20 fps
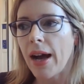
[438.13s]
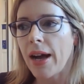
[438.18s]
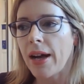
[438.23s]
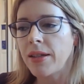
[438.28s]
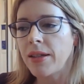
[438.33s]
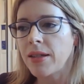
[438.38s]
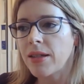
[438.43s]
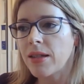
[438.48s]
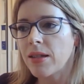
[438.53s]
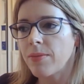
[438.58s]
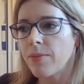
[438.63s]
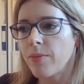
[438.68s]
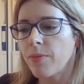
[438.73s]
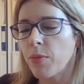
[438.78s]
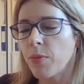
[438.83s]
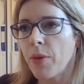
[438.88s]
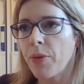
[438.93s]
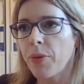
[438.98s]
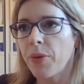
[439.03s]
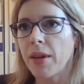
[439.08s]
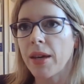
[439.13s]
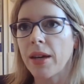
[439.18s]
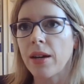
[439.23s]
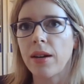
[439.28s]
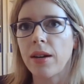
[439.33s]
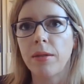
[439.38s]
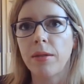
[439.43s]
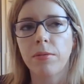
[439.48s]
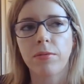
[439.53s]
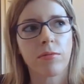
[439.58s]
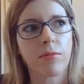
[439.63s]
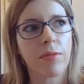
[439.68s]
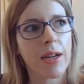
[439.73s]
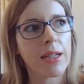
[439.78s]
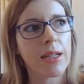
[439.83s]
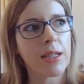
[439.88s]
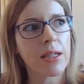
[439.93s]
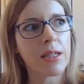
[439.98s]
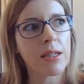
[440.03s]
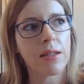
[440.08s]
And one thing I
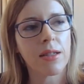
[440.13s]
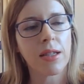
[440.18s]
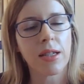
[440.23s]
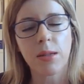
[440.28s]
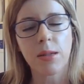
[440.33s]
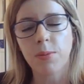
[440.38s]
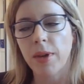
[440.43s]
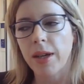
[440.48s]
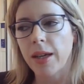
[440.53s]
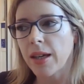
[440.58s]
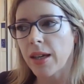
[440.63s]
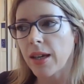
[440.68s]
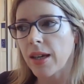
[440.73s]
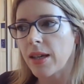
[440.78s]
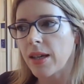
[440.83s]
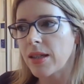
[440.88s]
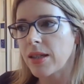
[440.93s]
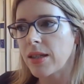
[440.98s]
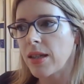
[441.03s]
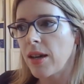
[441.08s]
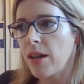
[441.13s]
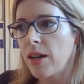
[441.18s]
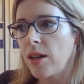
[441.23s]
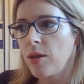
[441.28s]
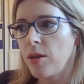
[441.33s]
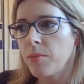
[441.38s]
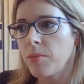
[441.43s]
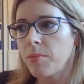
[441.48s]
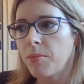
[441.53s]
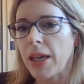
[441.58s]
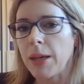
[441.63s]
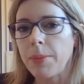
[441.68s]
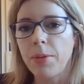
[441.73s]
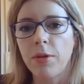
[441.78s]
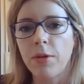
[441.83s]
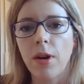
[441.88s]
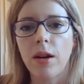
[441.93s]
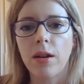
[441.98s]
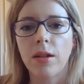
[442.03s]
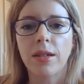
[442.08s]
read this week is
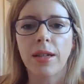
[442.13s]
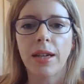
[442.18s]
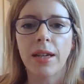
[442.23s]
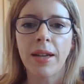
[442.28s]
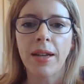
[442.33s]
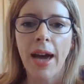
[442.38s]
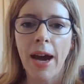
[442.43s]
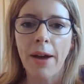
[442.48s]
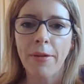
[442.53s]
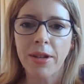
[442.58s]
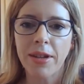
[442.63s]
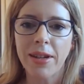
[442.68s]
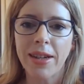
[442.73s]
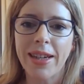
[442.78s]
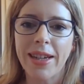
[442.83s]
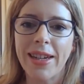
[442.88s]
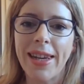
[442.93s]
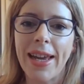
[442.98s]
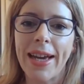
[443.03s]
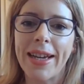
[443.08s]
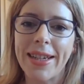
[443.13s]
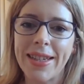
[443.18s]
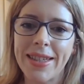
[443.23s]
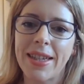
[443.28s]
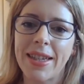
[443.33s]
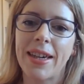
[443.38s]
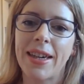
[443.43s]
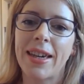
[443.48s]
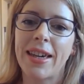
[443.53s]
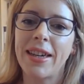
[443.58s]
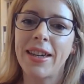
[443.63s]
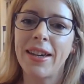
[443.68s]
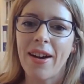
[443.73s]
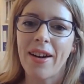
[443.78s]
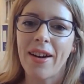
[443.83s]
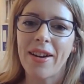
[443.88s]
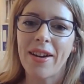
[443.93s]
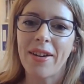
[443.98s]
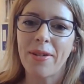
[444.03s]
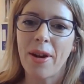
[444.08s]
people aren't inherently lazy.
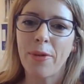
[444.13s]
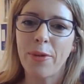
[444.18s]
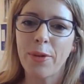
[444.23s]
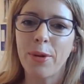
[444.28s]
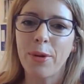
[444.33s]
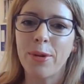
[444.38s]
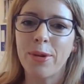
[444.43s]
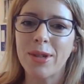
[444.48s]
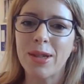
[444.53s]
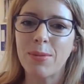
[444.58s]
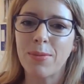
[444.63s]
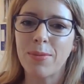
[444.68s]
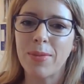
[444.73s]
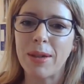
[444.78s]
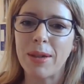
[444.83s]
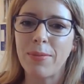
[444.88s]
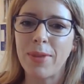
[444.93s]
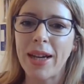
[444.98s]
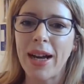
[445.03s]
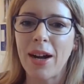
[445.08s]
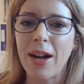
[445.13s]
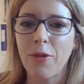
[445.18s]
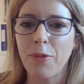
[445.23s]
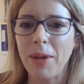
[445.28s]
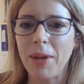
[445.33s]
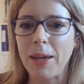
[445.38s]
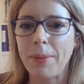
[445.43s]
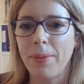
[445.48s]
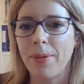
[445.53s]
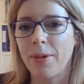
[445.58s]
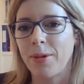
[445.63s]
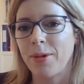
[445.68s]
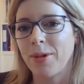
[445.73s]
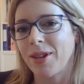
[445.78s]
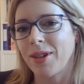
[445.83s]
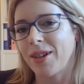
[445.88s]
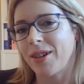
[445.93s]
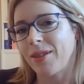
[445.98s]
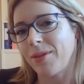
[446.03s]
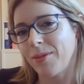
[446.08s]
Of course, we have people
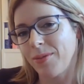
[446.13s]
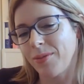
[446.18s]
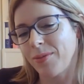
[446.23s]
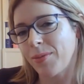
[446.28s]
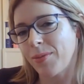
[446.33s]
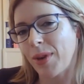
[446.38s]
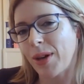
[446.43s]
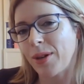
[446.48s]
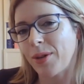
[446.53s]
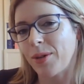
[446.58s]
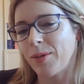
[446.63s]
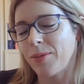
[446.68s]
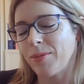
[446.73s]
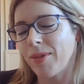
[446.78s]
that will